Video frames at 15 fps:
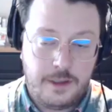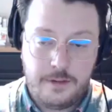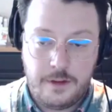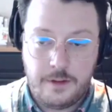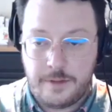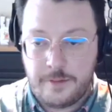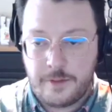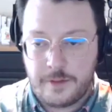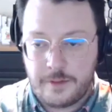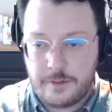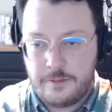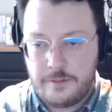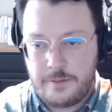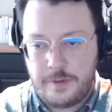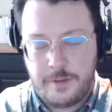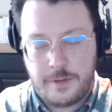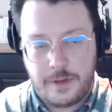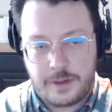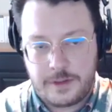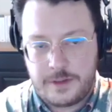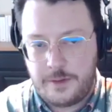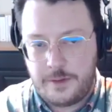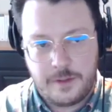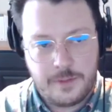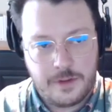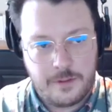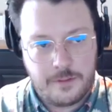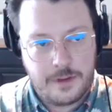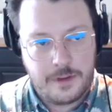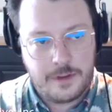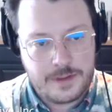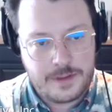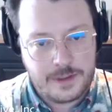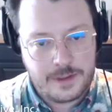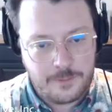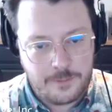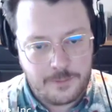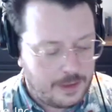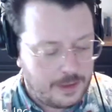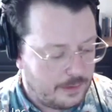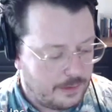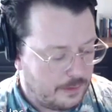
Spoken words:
We were like totally blown away seeing Winnie.